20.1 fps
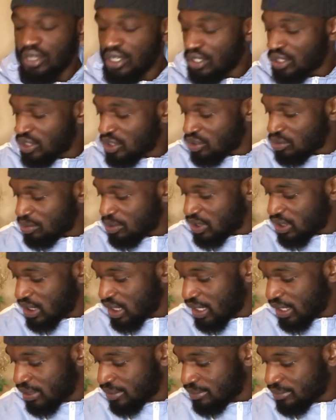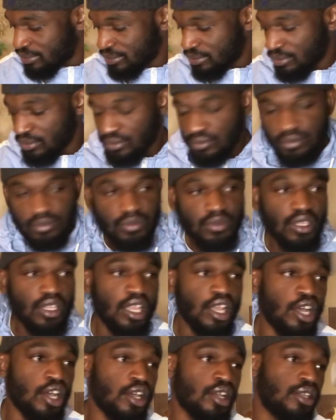in the Super Chat.
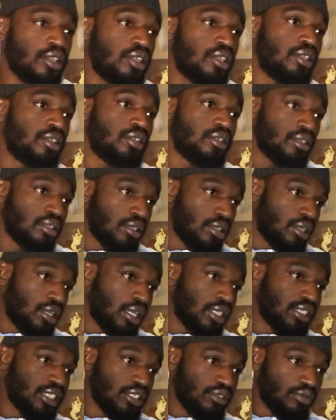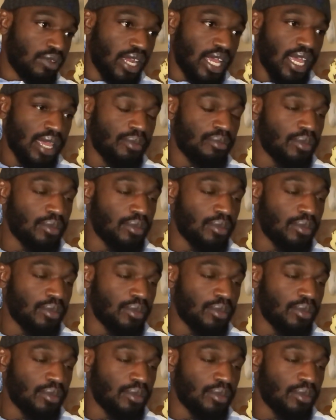I see Rab.